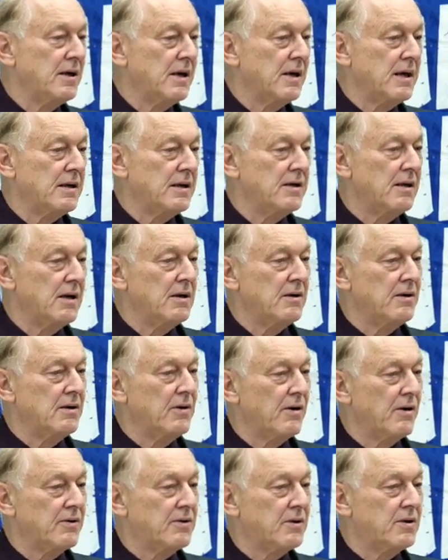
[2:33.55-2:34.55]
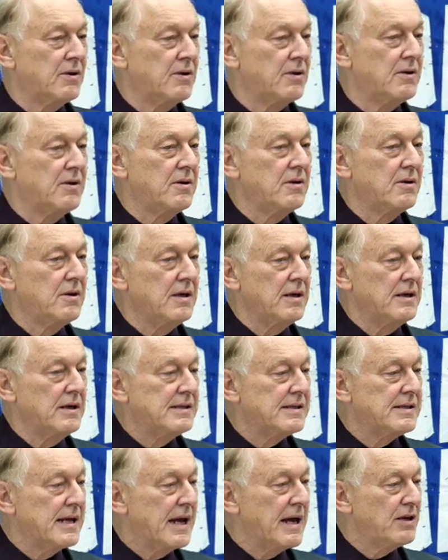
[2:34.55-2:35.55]
in
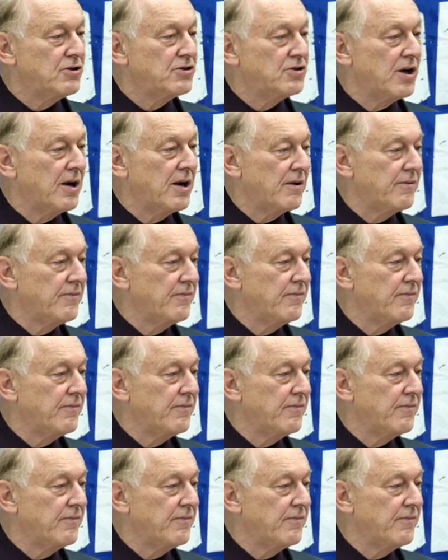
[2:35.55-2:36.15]
Northeast Asia